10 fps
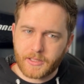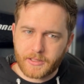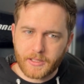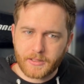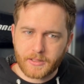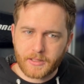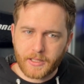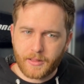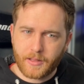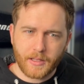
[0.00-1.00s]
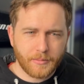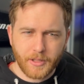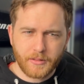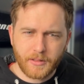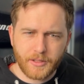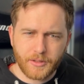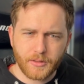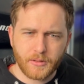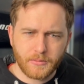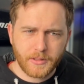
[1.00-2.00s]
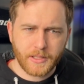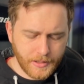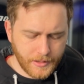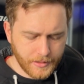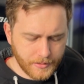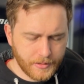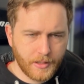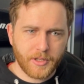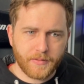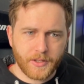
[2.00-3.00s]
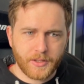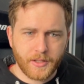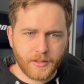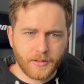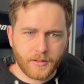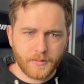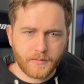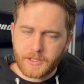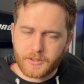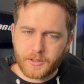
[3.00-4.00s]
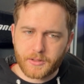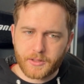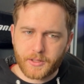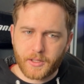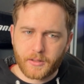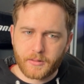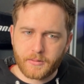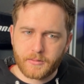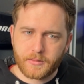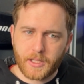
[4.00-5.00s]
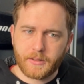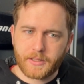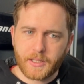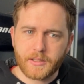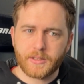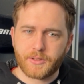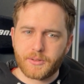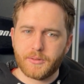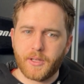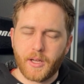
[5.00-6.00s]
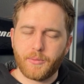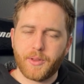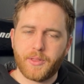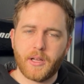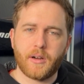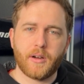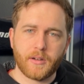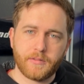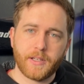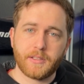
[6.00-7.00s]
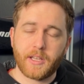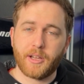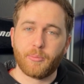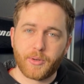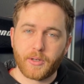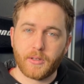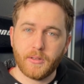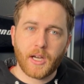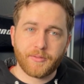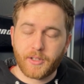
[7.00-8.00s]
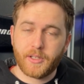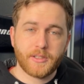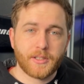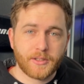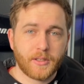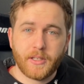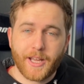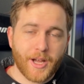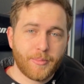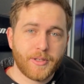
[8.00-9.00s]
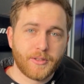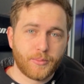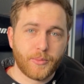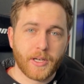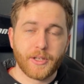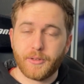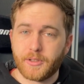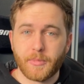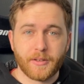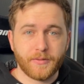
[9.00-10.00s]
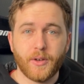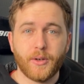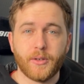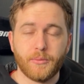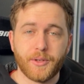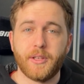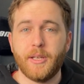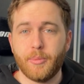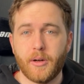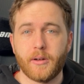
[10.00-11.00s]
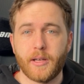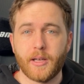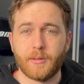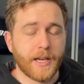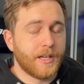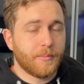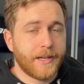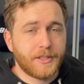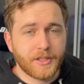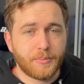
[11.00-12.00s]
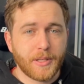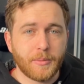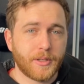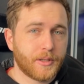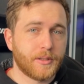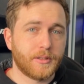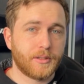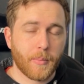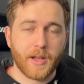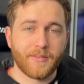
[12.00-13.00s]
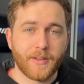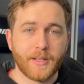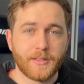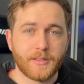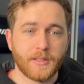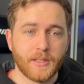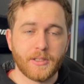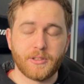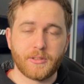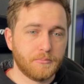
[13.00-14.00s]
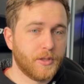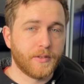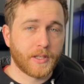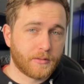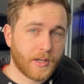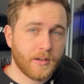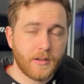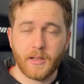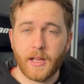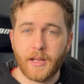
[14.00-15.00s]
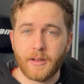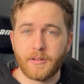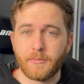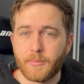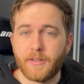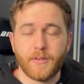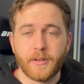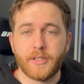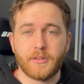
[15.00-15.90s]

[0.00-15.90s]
it does this like thing. I'm not really sure what it is, but if I turn it off, it's good to go. Now, it doesn't do that with the Elgato Facecam Pro. I've noticed that this only happens when I use my phone with epoccam. And it might just be because my face is moving around and my phone is